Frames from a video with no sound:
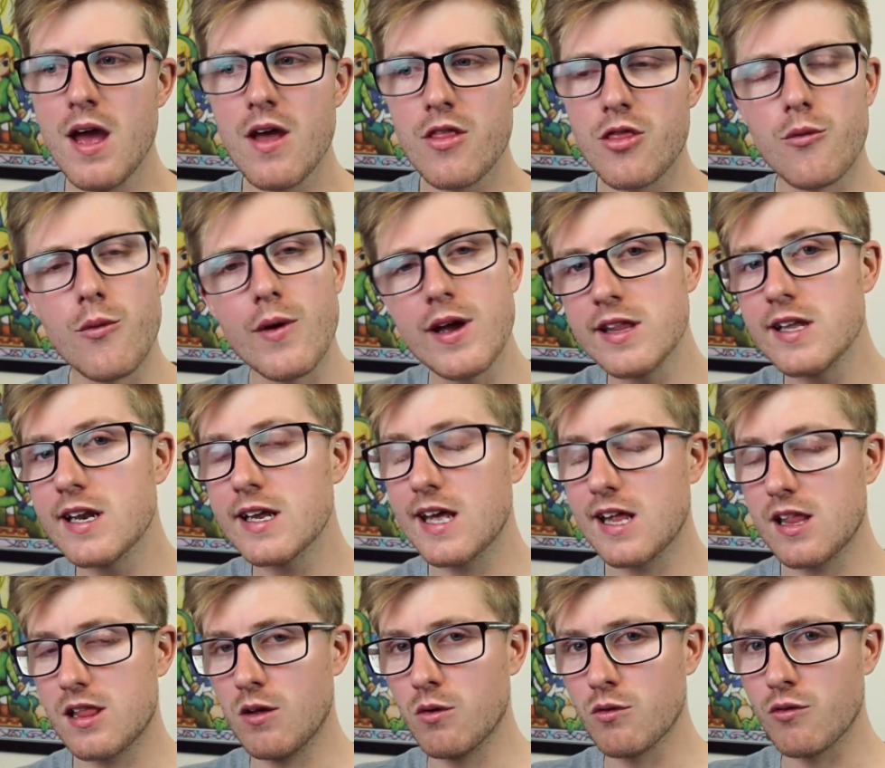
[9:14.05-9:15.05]
The reason it
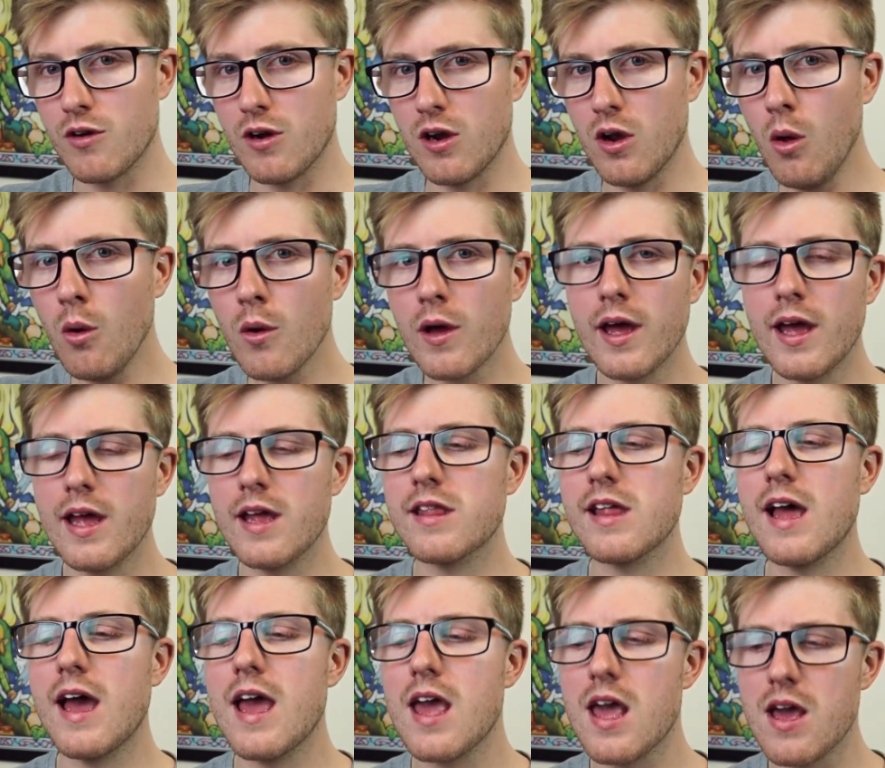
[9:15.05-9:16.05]
gets longer and longer is
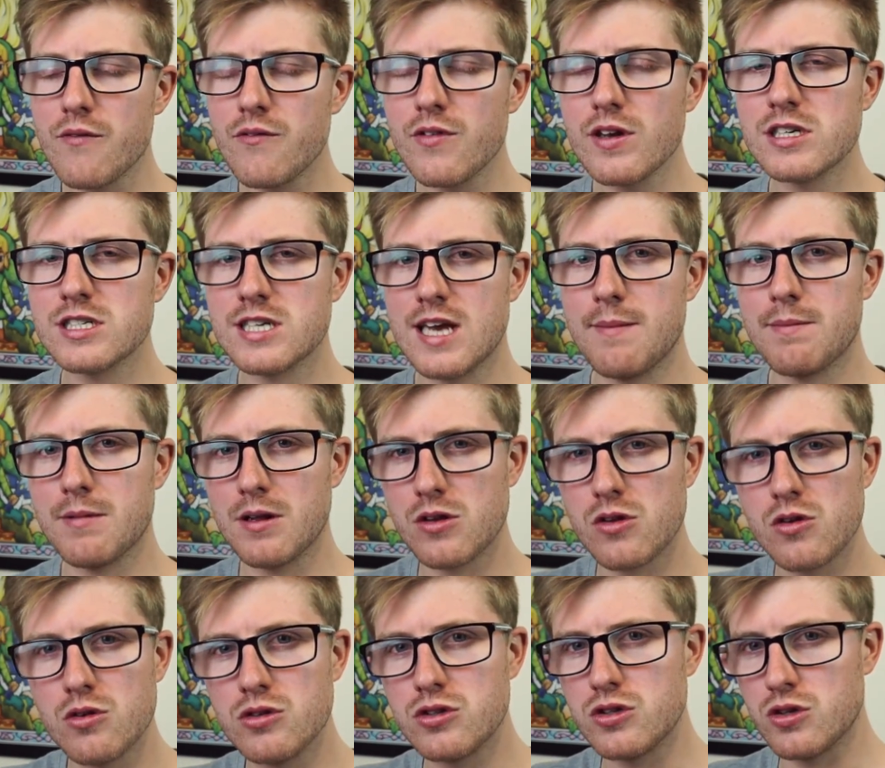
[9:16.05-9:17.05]
that every chapter
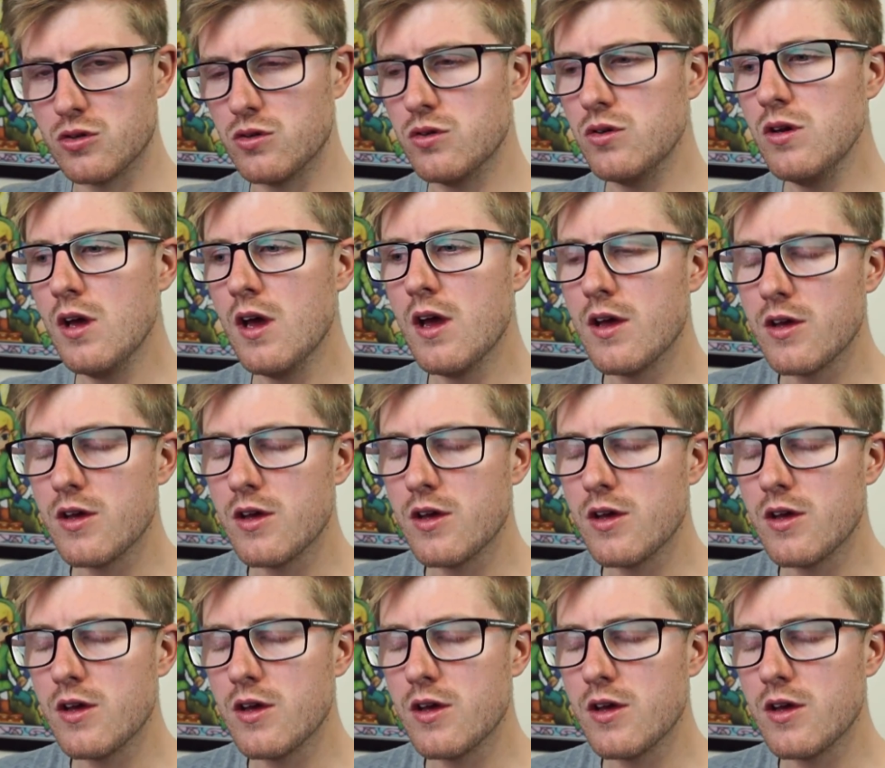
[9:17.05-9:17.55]
you do,